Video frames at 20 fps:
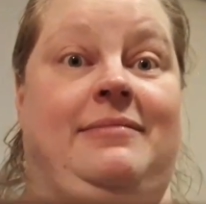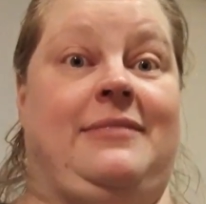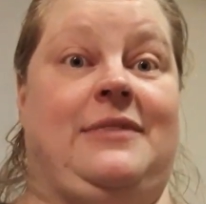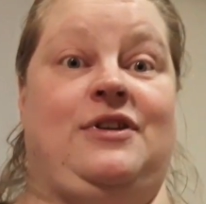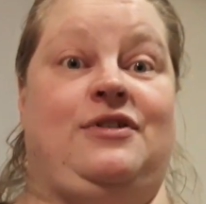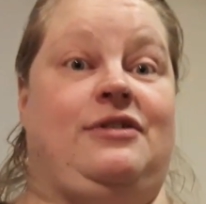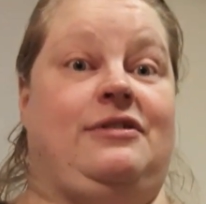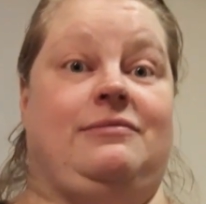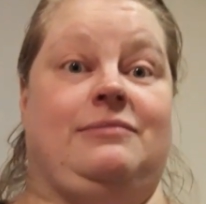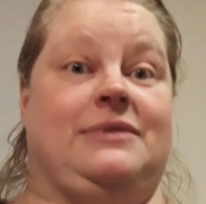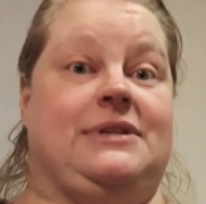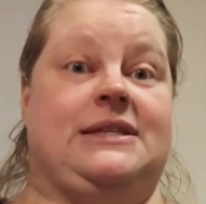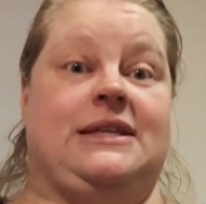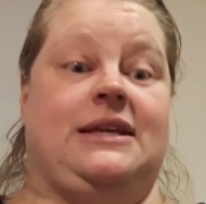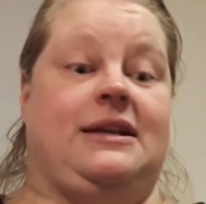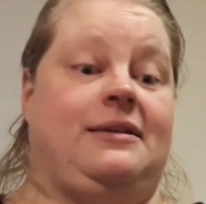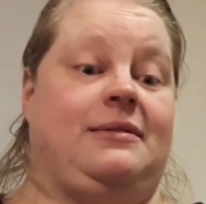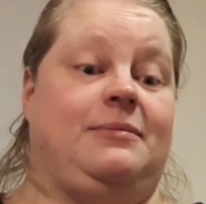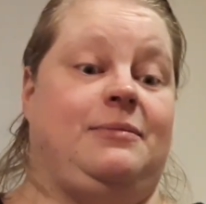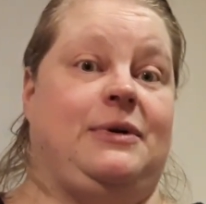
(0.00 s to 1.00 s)
You don't see
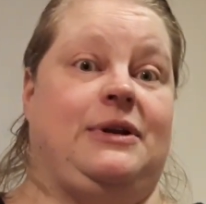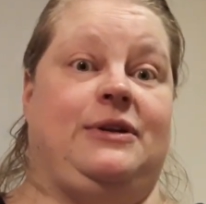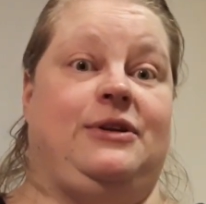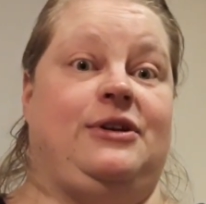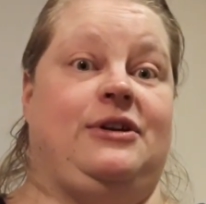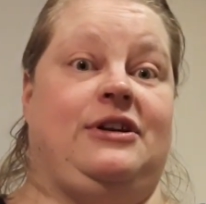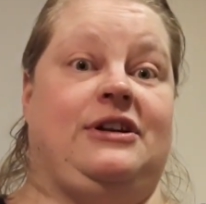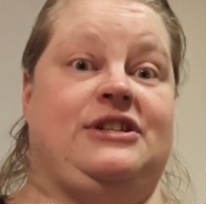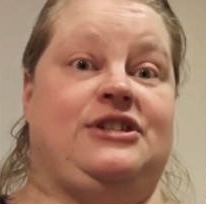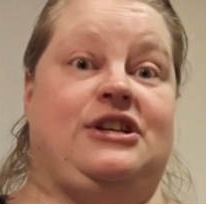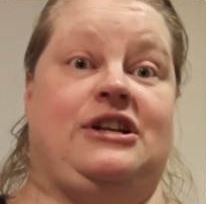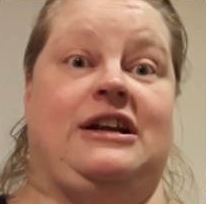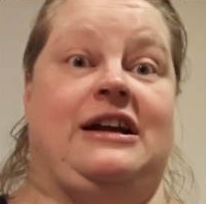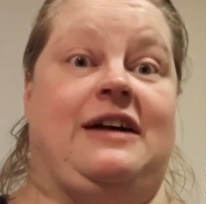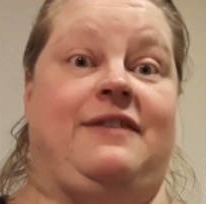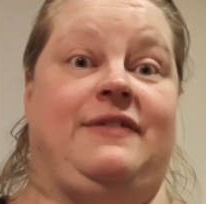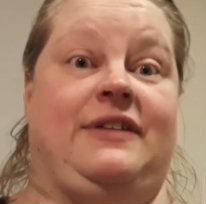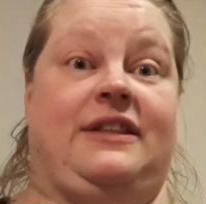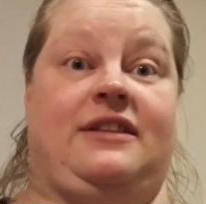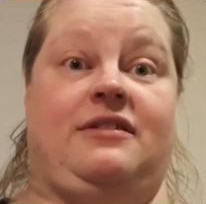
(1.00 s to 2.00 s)
them when you actually
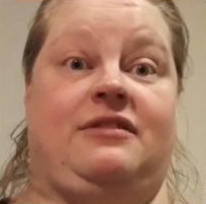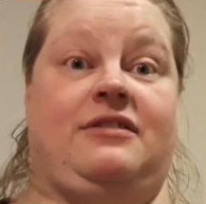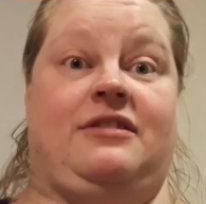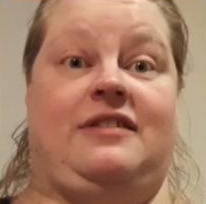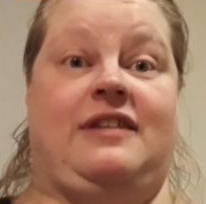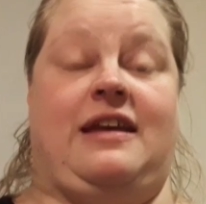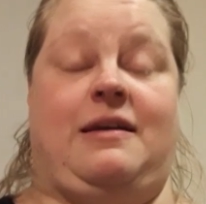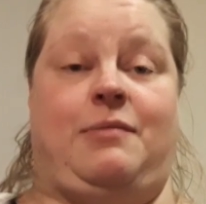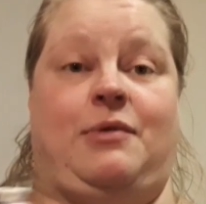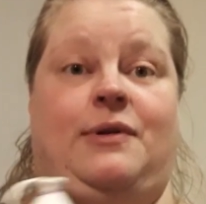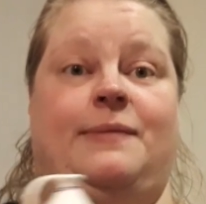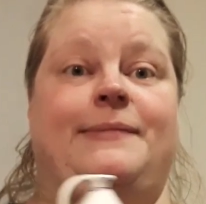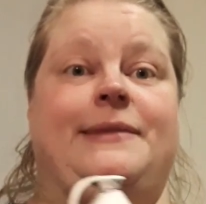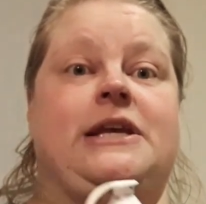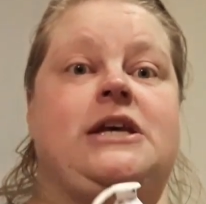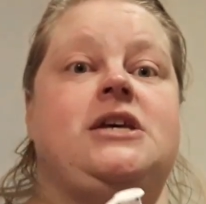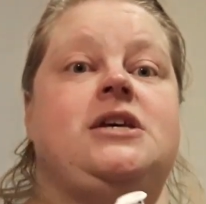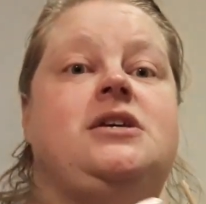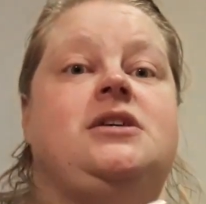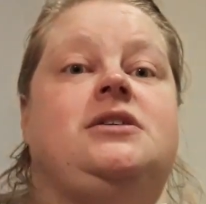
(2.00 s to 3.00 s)
have it on the table.
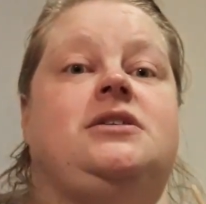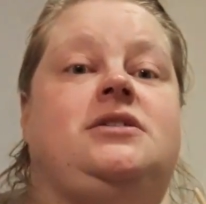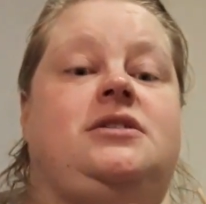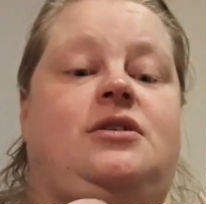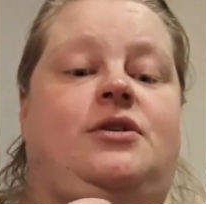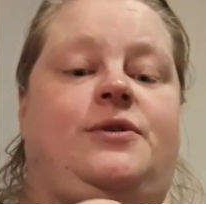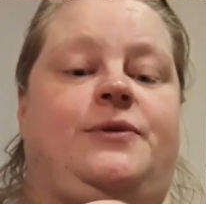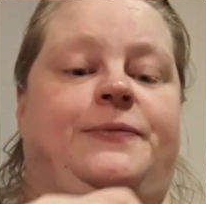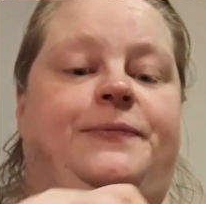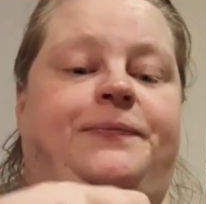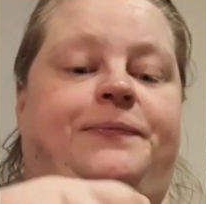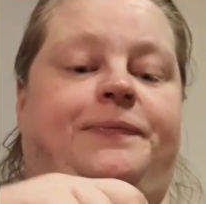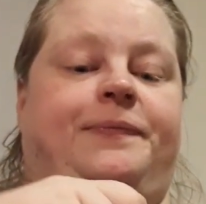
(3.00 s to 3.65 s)
So,